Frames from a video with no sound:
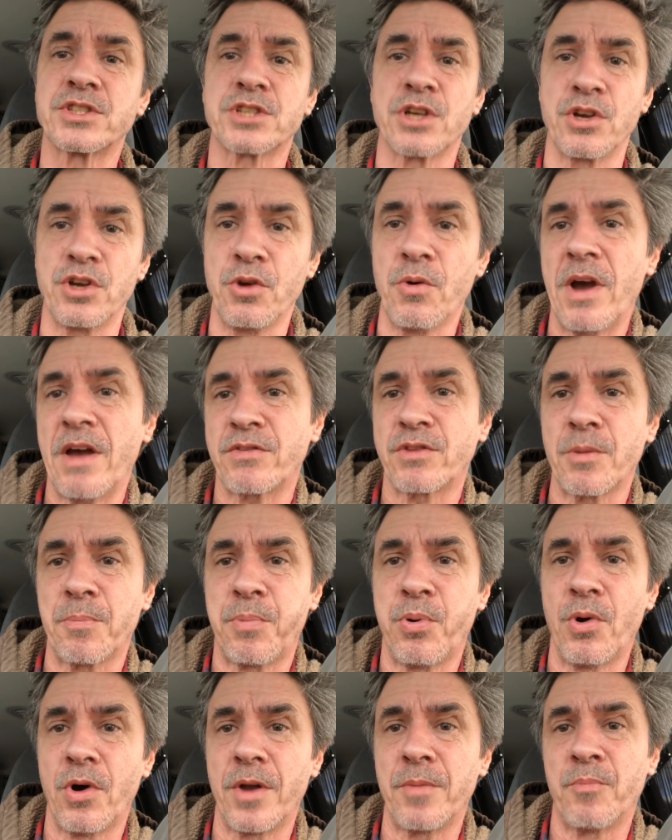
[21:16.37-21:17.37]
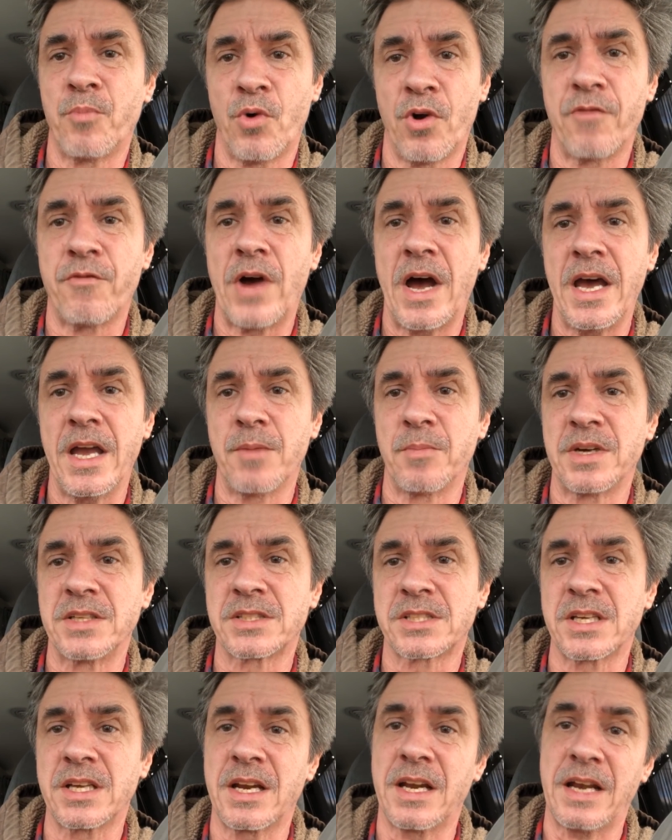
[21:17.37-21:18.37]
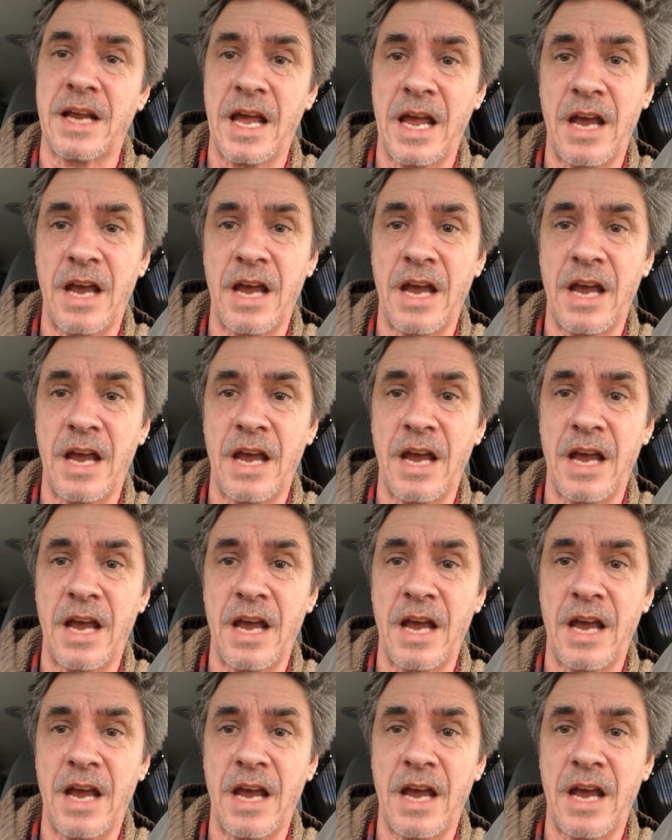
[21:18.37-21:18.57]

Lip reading: So you have to put more vitamins in it